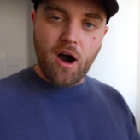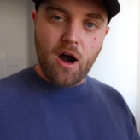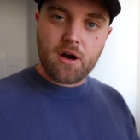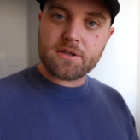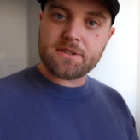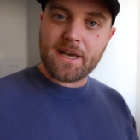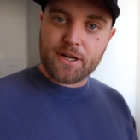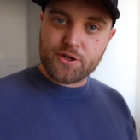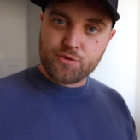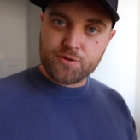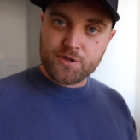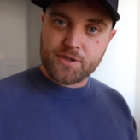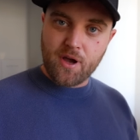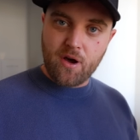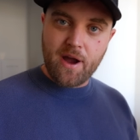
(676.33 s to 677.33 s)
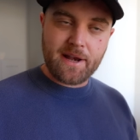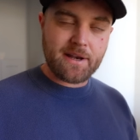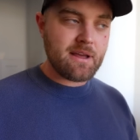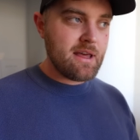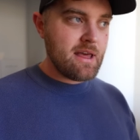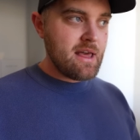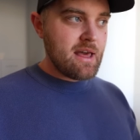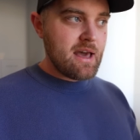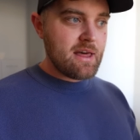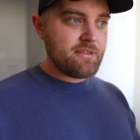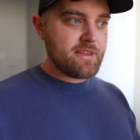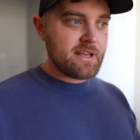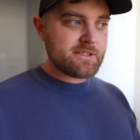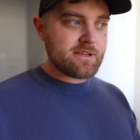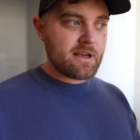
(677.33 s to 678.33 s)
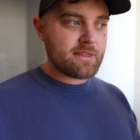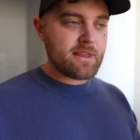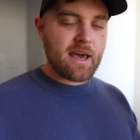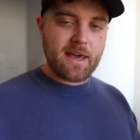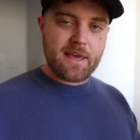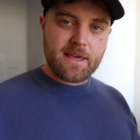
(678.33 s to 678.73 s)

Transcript: architectural design and things like that.